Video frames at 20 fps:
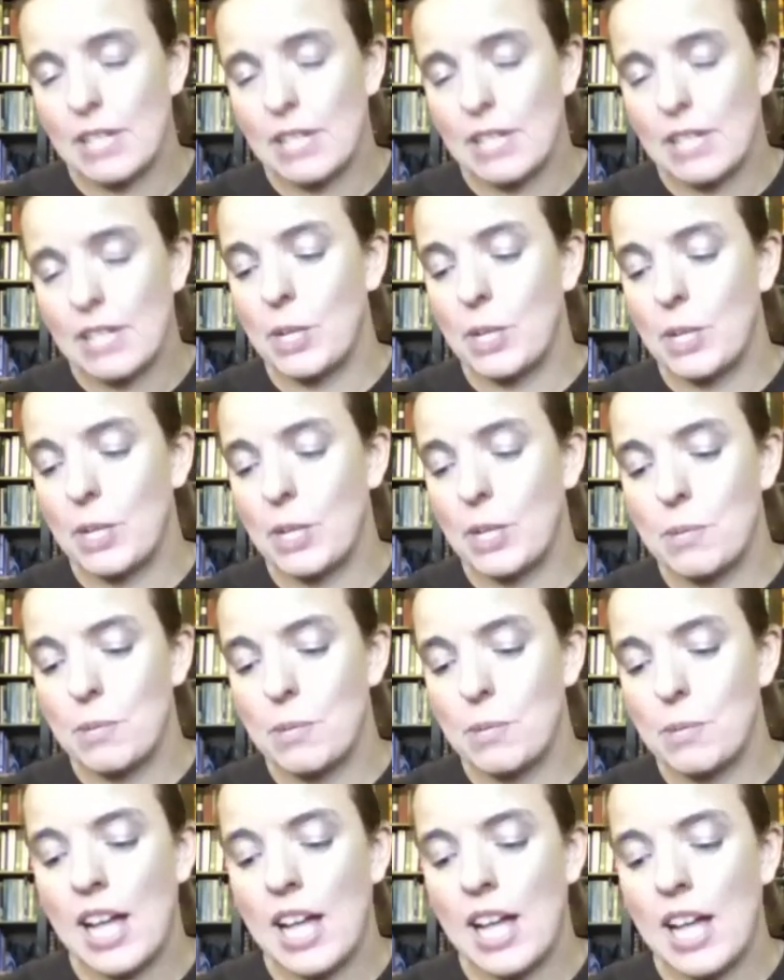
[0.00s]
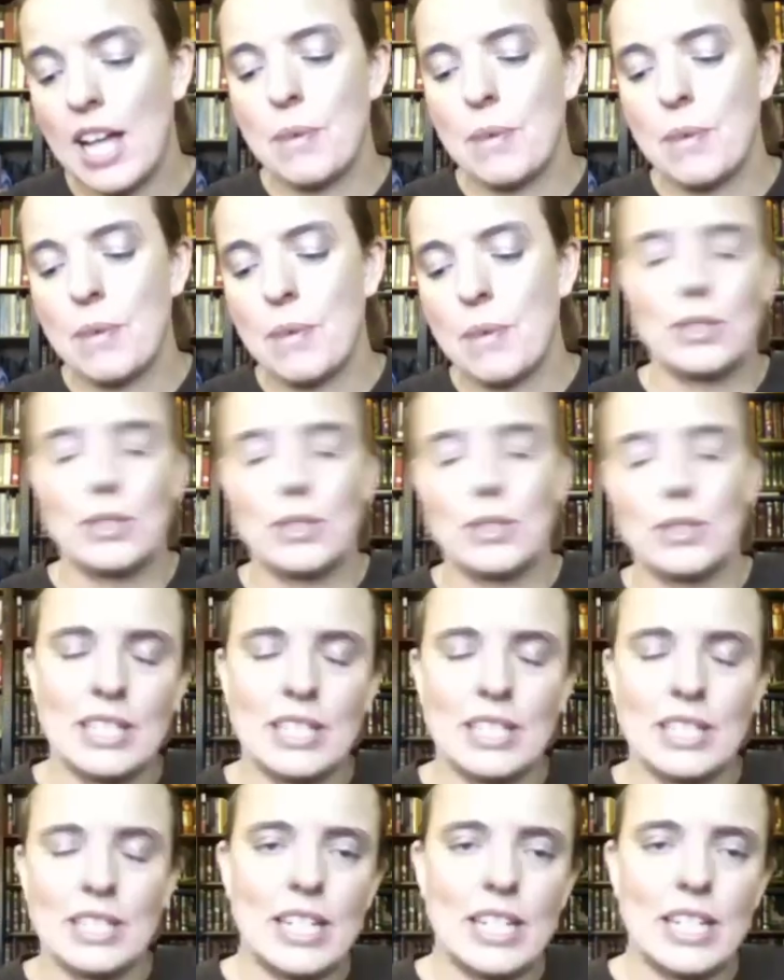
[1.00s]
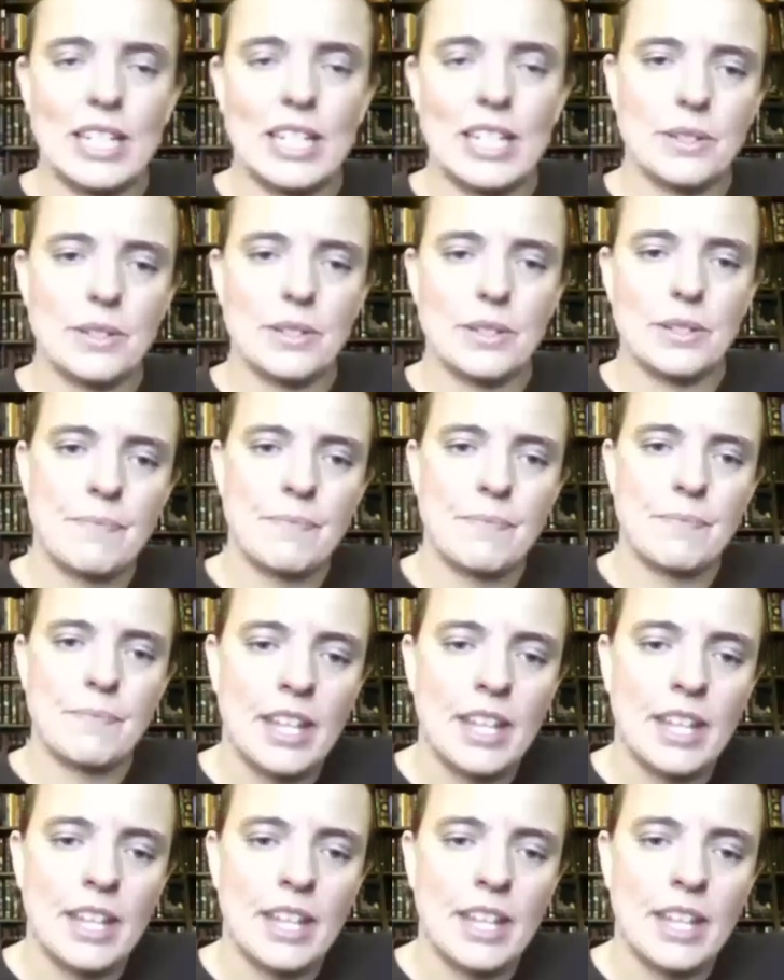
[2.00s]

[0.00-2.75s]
so where you're applying what you learned in the videos.